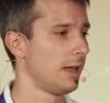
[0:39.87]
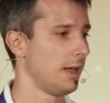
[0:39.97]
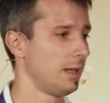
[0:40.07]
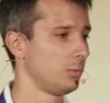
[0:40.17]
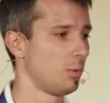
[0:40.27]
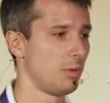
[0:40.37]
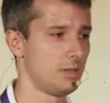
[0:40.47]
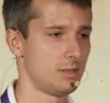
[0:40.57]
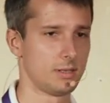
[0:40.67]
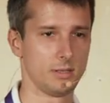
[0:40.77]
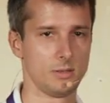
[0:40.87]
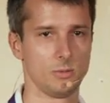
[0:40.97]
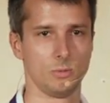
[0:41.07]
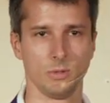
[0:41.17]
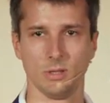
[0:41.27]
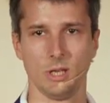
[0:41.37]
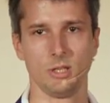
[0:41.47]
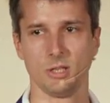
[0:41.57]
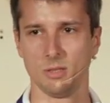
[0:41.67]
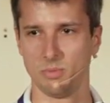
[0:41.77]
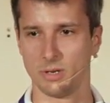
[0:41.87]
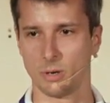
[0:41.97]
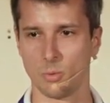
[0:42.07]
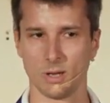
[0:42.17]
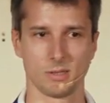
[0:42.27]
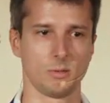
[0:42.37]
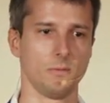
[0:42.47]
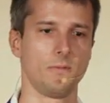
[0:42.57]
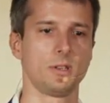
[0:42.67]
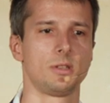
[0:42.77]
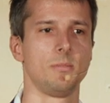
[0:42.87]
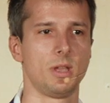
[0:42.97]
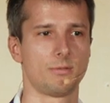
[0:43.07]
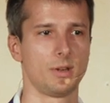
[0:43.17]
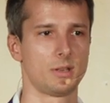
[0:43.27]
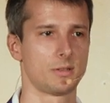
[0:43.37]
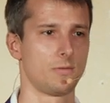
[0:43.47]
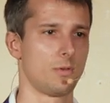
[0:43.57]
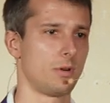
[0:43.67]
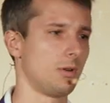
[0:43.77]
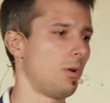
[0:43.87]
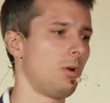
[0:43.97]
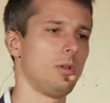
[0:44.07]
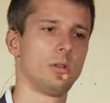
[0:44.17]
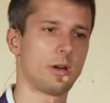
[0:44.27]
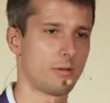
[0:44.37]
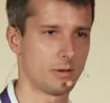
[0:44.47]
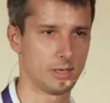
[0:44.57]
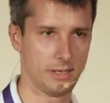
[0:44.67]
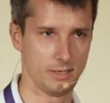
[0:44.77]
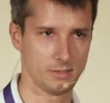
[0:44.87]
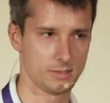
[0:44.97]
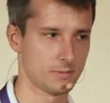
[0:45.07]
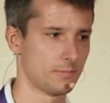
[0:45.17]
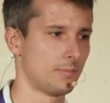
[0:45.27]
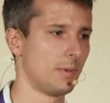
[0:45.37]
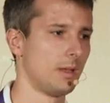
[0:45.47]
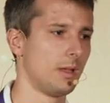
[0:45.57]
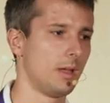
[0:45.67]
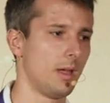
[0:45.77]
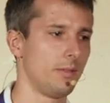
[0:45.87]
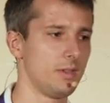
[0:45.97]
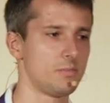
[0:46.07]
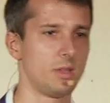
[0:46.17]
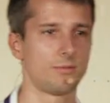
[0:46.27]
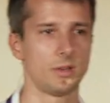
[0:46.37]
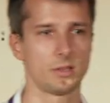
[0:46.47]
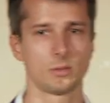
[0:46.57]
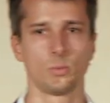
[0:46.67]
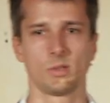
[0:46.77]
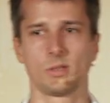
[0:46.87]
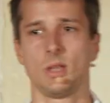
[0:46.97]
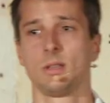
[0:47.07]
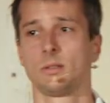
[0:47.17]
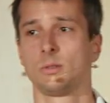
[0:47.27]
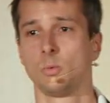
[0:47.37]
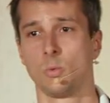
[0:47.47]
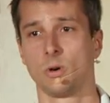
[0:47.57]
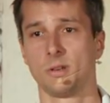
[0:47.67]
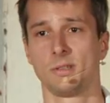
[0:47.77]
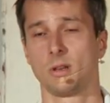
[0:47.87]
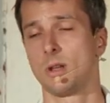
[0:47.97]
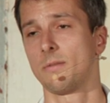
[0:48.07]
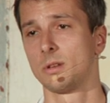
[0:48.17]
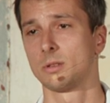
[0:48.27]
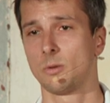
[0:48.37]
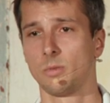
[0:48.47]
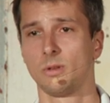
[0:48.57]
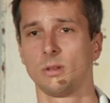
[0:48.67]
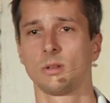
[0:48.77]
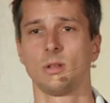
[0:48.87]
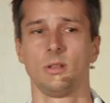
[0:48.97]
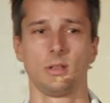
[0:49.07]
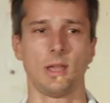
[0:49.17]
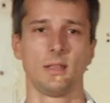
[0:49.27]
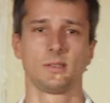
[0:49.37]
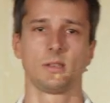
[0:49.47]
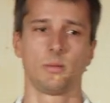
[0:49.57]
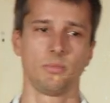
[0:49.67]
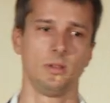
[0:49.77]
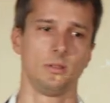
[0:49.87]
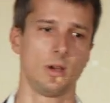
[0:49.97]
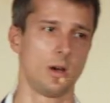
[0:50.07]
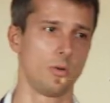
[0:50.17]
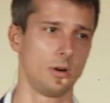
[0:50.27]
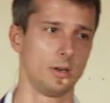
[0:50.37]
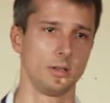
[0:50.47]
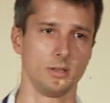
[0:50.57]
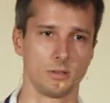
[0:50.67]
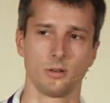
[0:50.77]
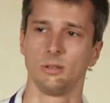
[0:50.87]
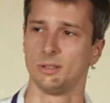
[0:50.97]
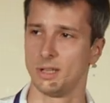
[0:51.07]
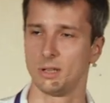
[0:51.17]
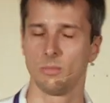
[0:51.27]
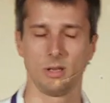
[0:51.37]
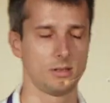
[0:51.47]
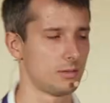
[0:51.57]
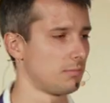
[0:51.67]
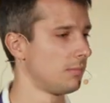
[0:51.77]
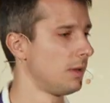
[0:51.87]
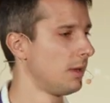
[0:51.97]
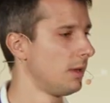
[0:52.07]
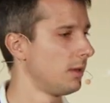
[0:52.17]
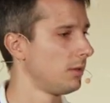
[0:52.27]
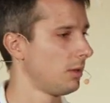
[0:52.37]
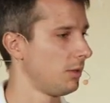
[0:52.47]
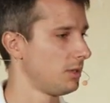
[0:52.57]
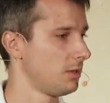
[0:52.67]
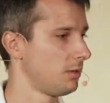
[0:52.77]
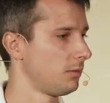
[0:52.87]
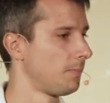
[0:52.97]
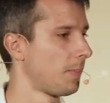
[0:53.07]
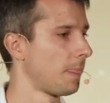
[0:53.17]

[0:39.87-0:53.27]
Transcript: and we basically do an H T T P request to fetch the metrics for all our clients. And these metrics we send towards a Kafka topic, and it ends up in our internal database. Not a big deal.